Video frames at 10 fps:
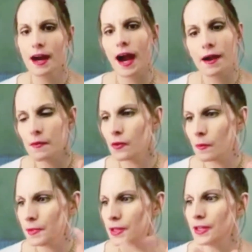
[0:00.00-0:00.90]
I will
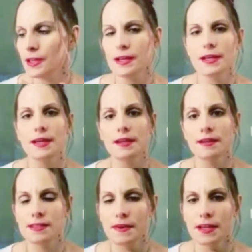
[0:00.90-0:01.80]
be
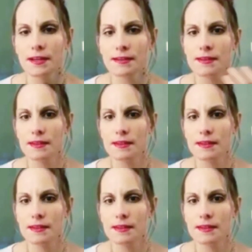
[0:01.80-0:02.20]
in Savannah